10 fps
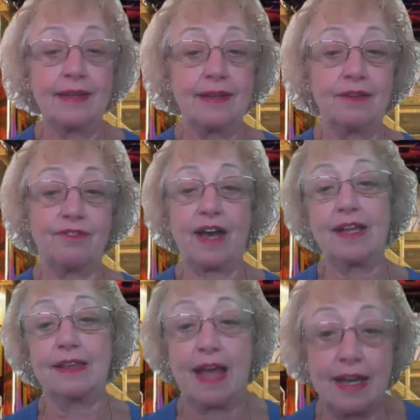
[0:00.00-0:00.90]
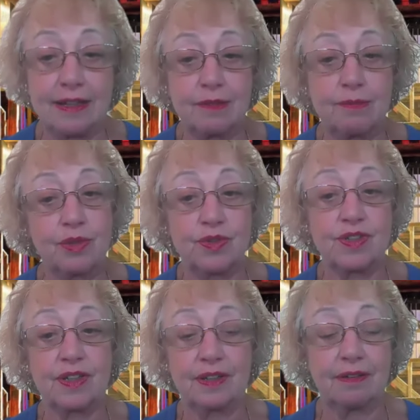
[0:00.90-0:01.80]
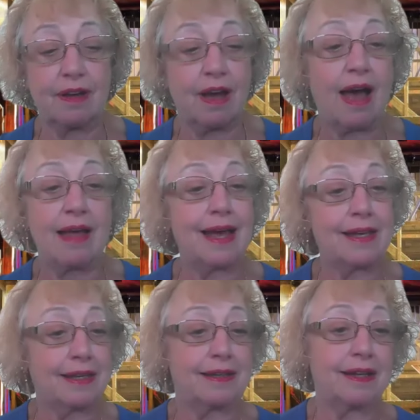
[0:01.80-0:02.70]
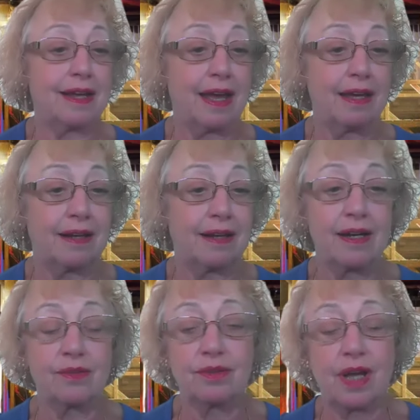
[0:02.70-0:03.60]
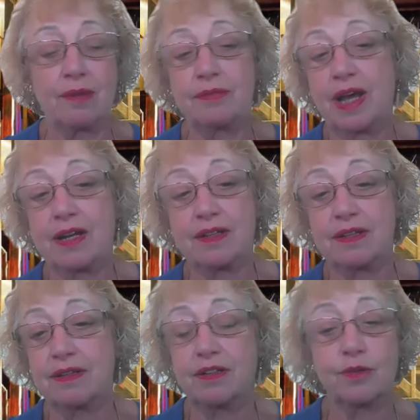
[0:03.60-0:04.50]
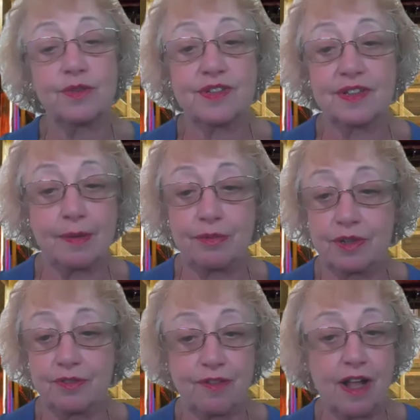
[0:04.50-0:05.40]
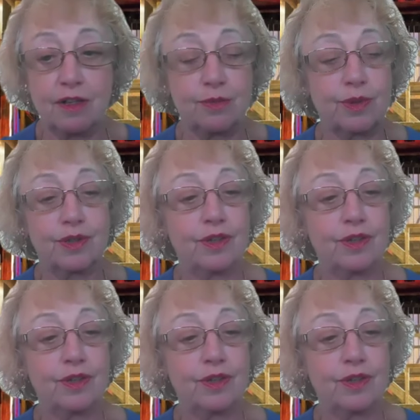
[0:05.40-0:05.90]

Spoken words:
If I like the music, I like it. And I'm not a, celebrity follower.